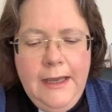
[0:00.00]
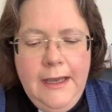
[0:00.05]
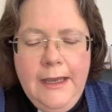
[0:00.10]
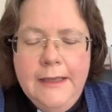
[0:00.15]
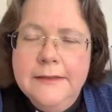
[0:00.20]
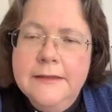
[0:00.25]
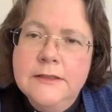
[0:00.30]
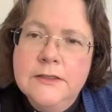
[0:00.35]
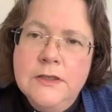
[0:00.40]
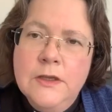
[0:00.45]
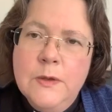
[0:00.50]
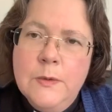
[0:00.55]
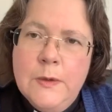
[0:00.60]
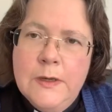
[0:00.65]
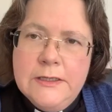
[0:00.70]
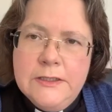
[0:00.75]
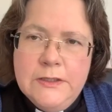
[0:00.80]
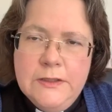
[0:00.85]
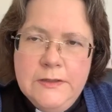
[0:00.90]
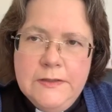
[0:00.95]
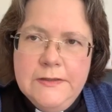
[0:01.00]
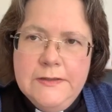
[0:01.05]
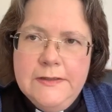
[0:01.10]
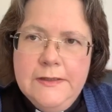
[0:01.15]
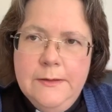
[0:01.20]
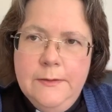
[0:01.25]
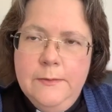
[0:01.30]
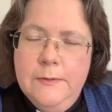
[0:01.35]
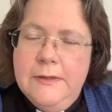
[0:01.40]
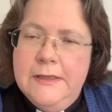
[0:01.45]
And the two questions
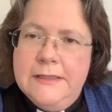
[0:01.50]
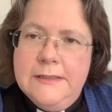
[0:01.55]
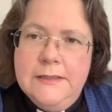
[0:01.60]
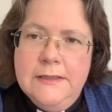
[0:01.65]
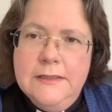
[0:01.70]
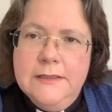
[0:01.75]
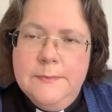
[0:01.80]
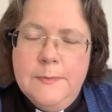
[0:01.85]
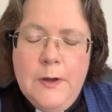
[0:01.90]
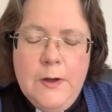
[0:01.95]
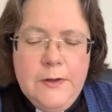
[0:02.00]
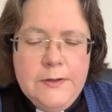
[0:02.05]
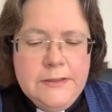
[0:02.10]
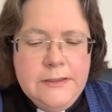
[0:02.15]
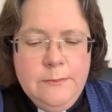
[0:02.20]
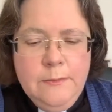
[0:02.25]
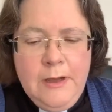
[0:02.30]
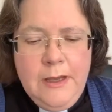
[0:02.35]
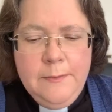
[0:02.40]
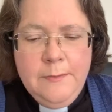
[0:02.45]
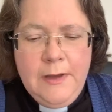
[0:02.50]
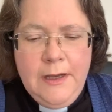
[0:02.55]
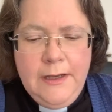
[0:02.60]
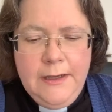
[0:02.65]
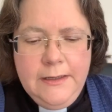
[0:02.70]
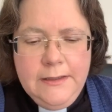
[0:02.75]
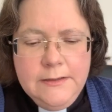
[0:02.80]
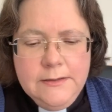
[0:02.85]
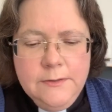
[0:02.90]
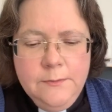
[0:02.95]
that this sparked in my
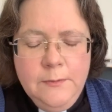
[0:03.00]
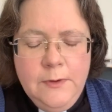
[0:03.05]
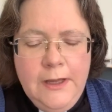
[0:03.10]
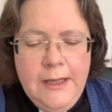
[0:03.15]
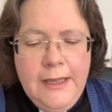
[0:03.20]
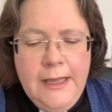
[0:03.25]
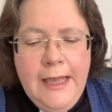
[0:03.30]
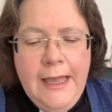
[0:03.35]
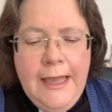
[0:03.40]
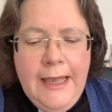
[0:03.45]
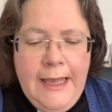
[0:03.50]
mind were,